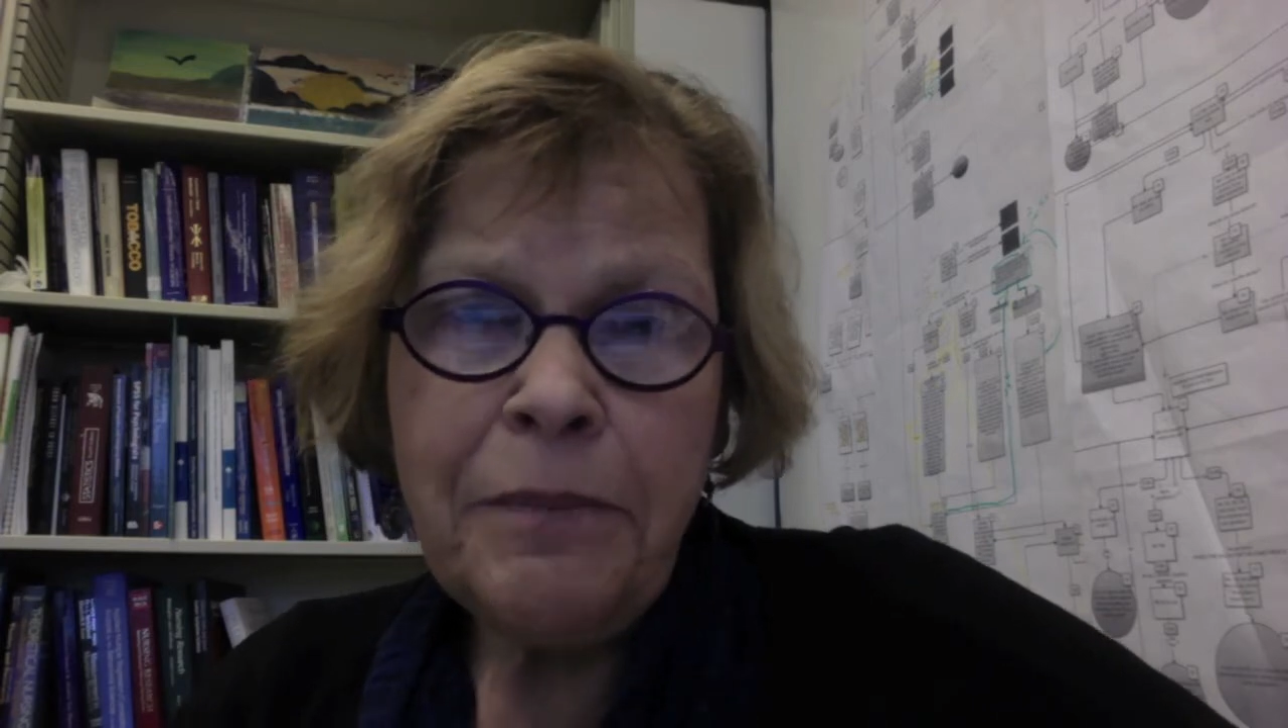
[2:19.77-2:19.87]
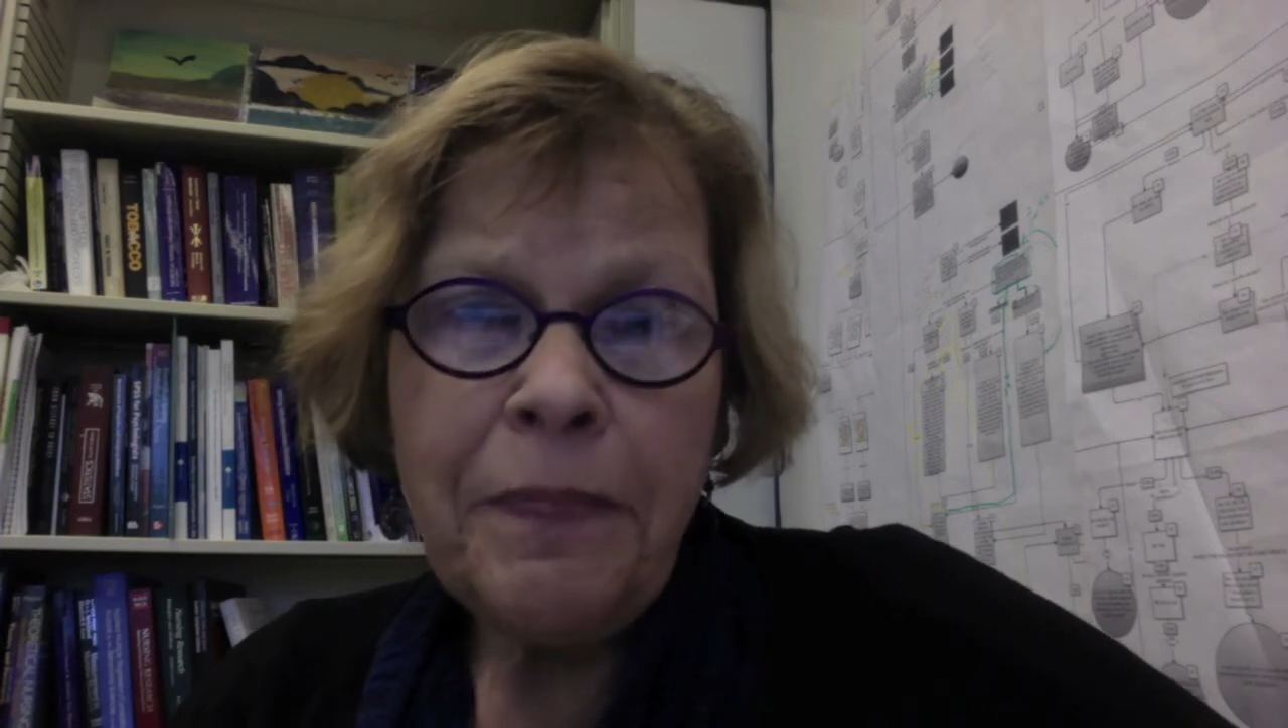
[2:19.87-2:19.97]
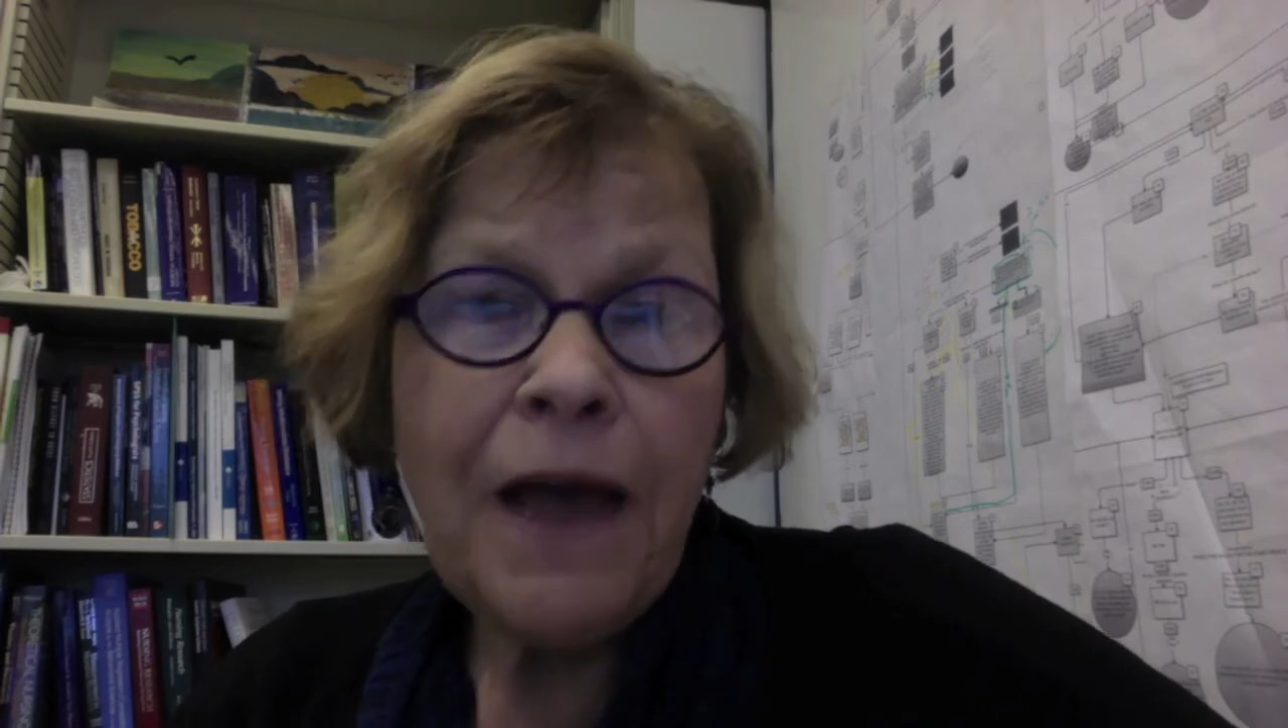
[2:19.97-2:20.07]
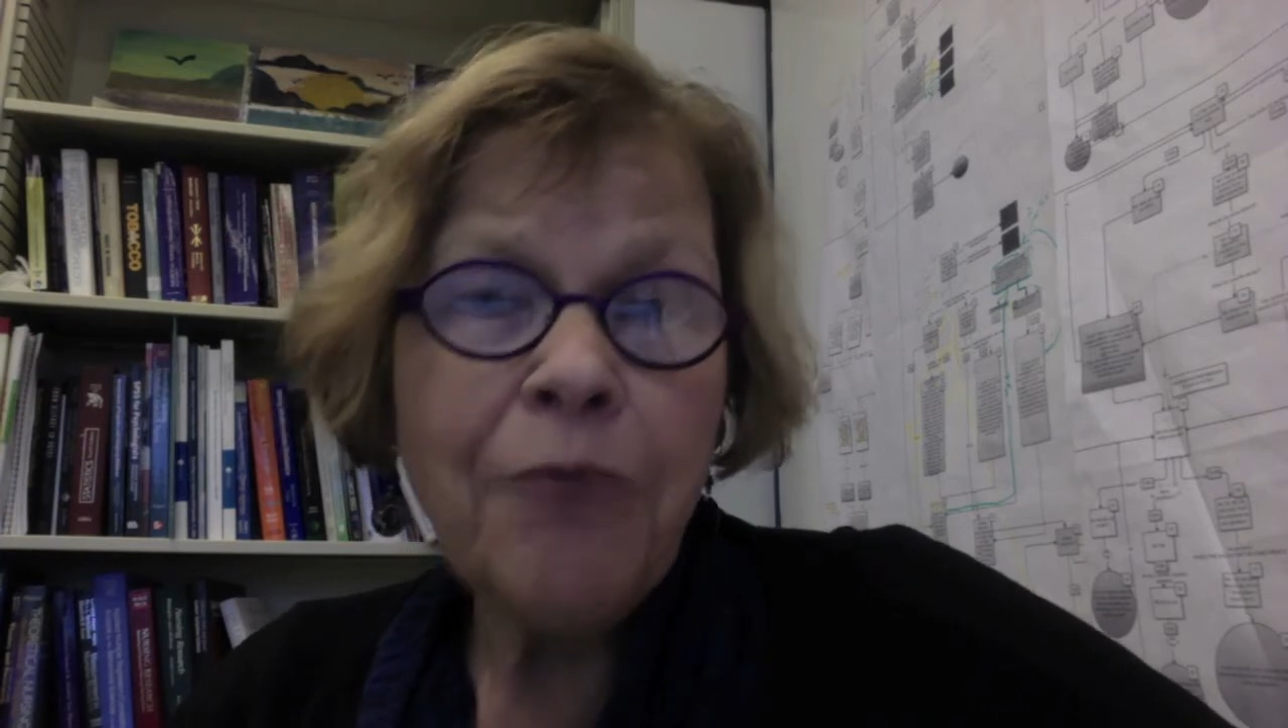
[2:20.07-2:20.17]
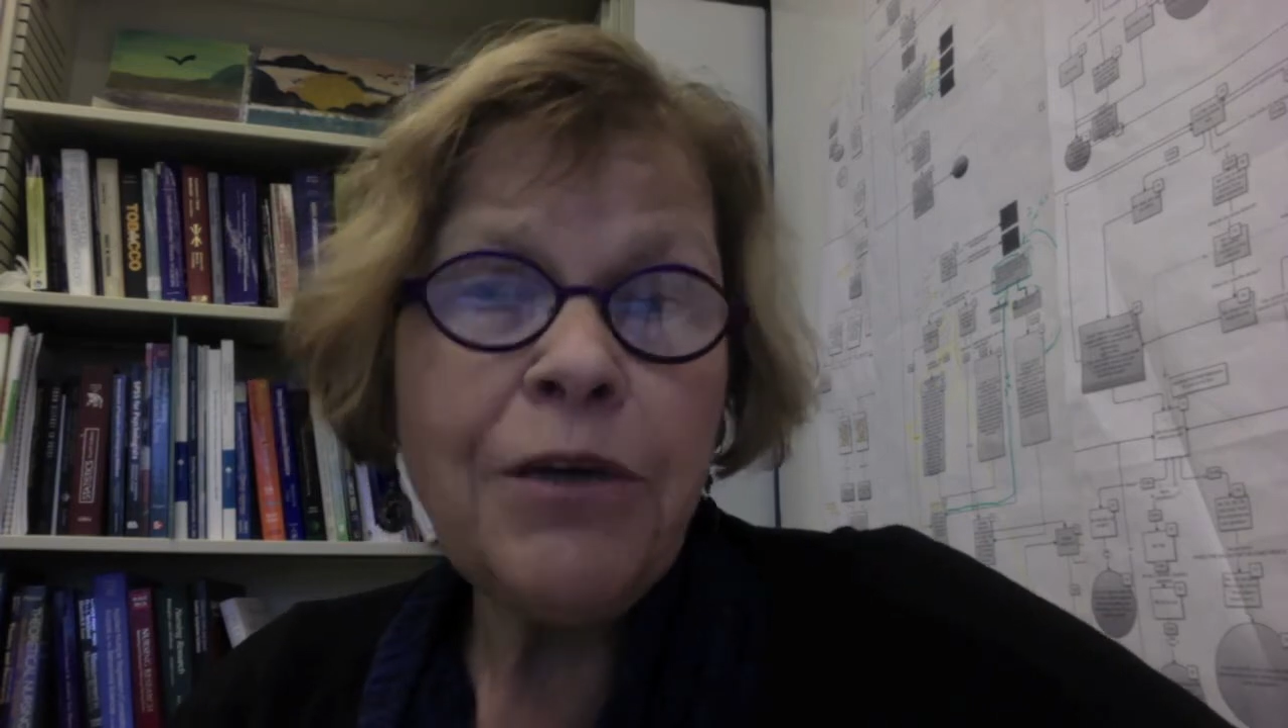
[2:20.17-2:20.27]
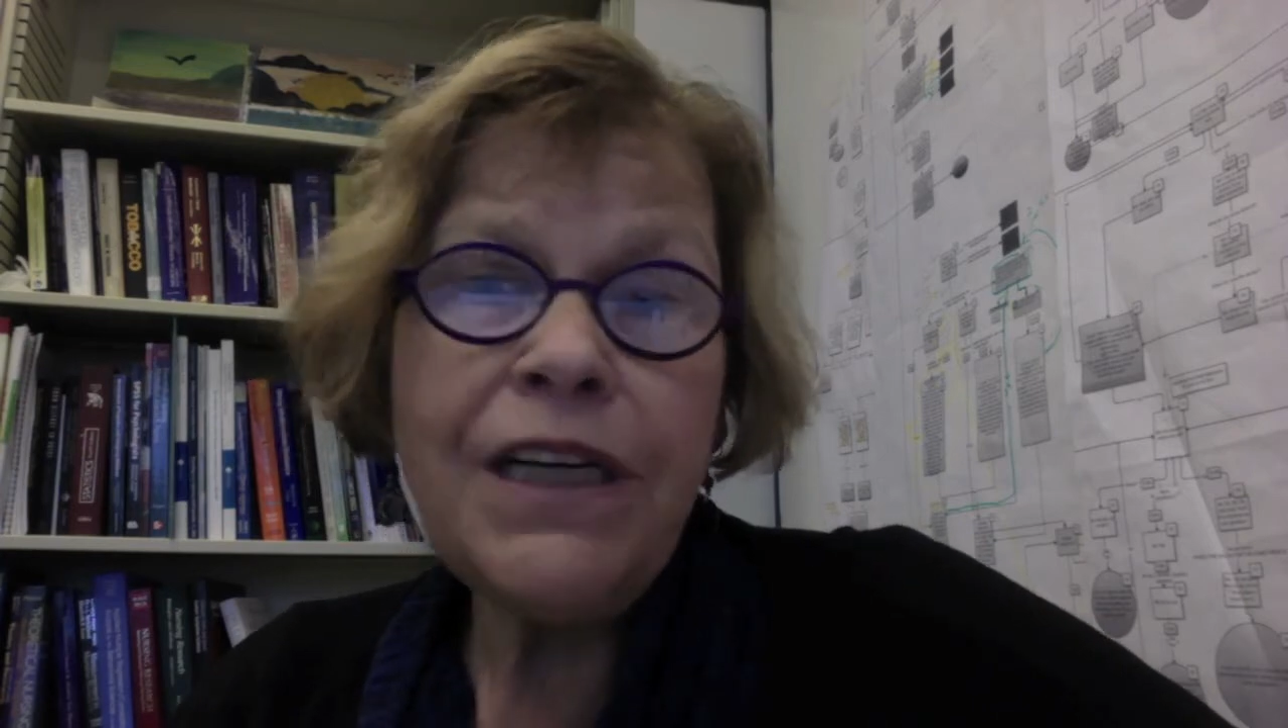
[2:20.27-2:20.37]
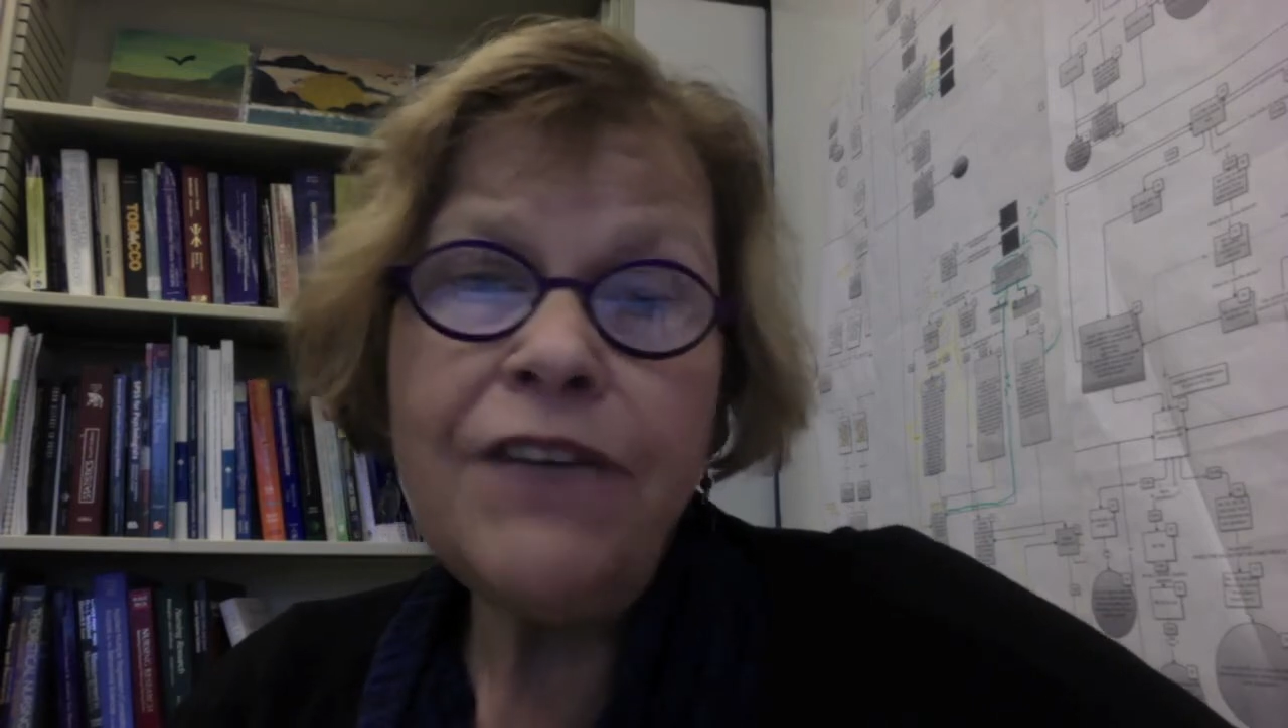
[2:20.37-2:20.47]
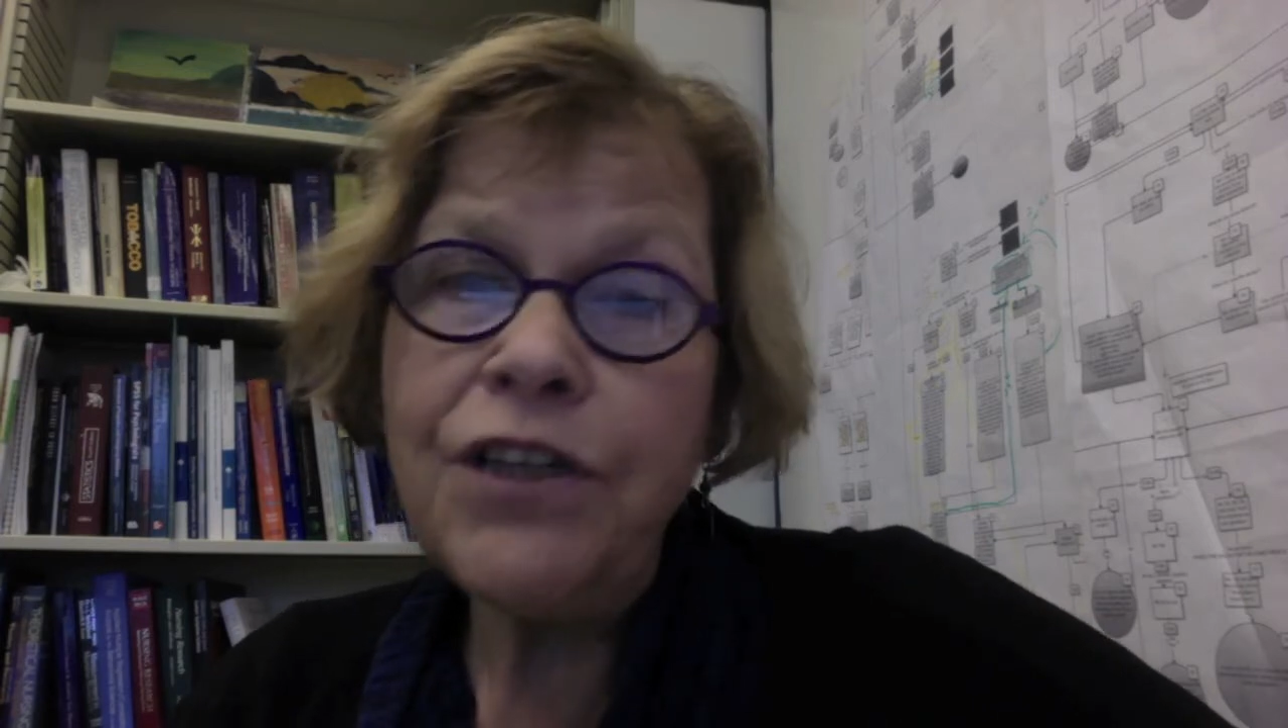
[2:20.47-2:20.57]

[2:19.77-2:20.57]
I want to give a